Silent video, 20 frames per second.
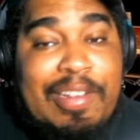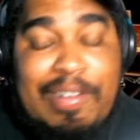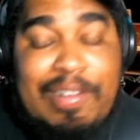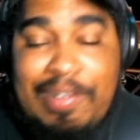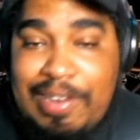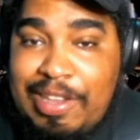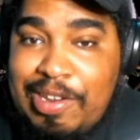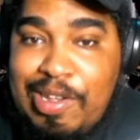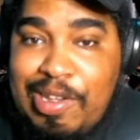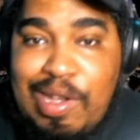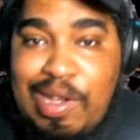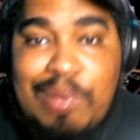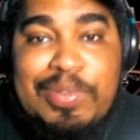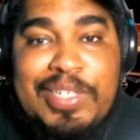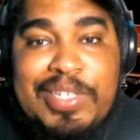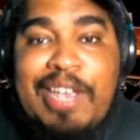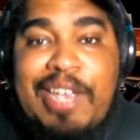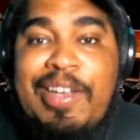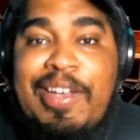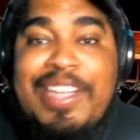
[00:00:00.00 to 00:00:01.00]
You know what I'm
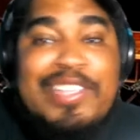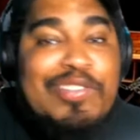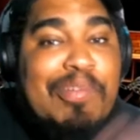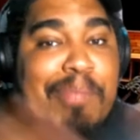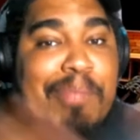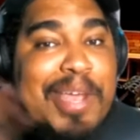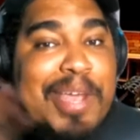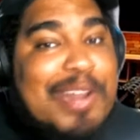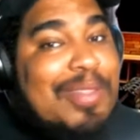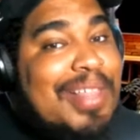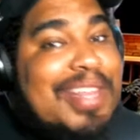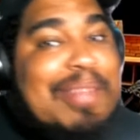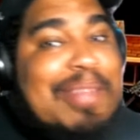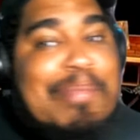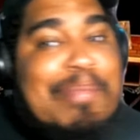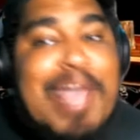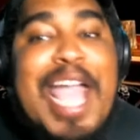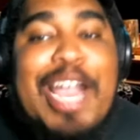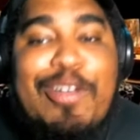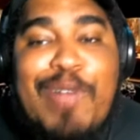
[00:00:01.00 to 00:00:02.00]
saying? Instrumental in the
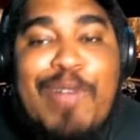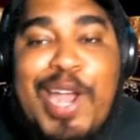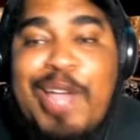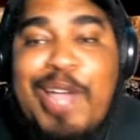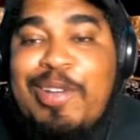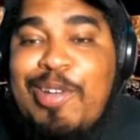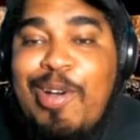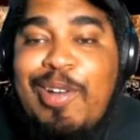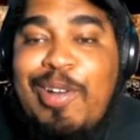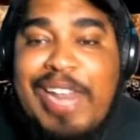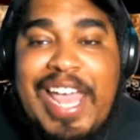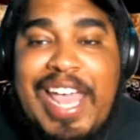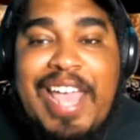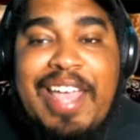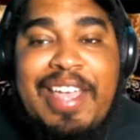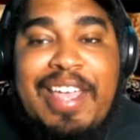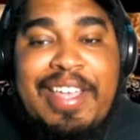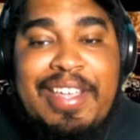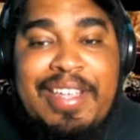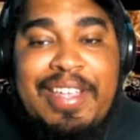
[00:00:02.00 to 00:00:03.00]
background, all that.
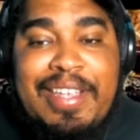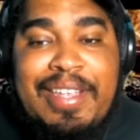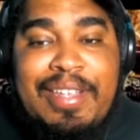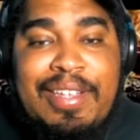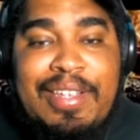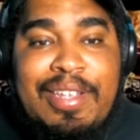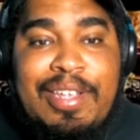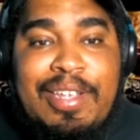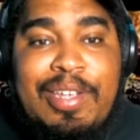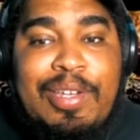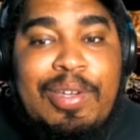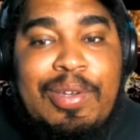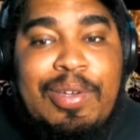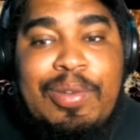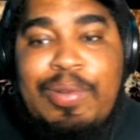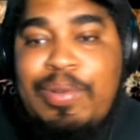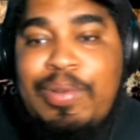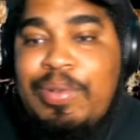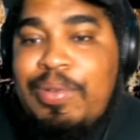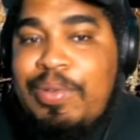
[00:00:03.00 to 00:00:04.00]

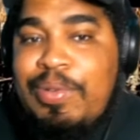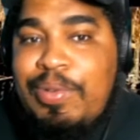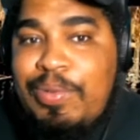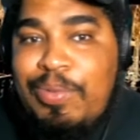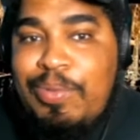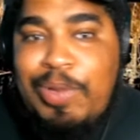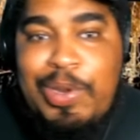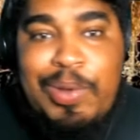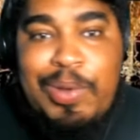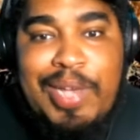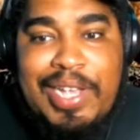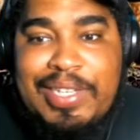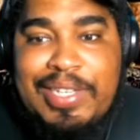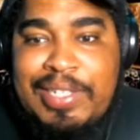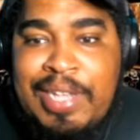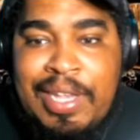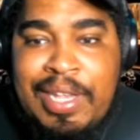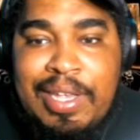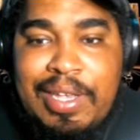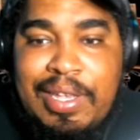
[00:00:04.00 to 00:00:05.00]
What do you guys
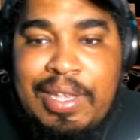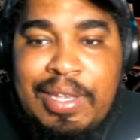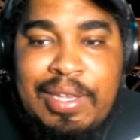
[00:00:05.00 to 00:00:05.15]
think?